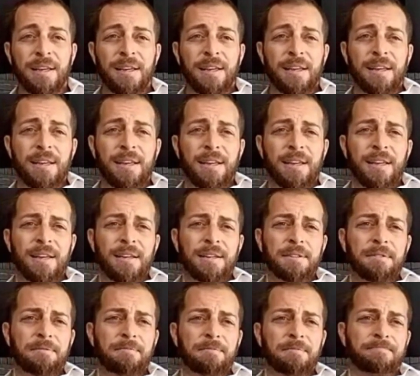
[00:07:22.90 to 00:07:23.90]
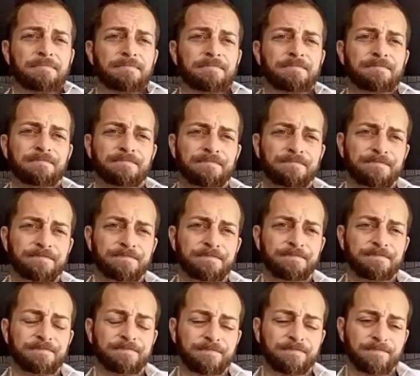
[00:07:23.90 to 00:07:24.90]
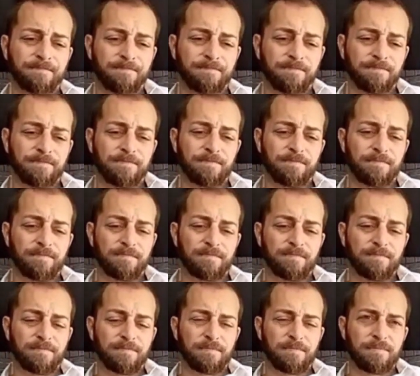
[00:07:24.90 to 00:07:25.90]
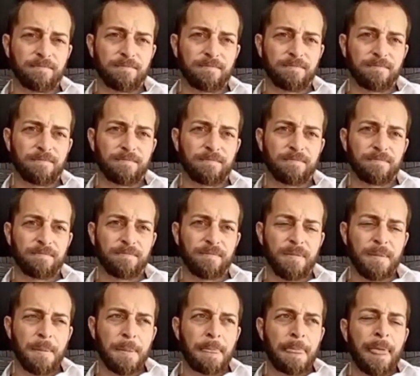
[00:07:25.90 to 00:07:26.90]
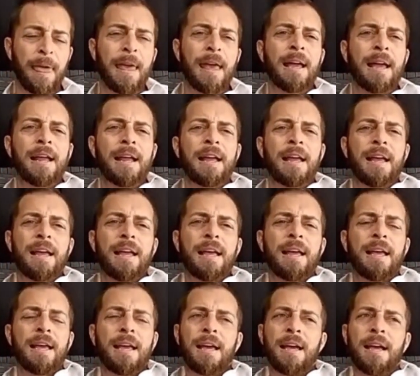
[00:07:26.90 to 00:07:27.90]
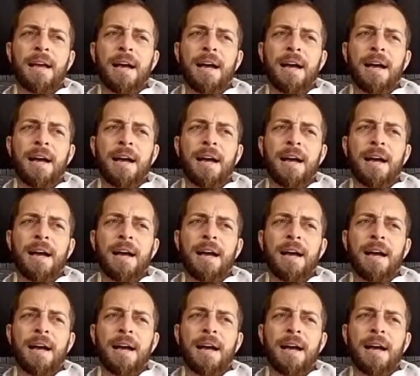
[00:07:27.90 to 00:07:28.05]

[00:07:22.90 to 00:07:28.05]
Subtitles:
Nothing is said.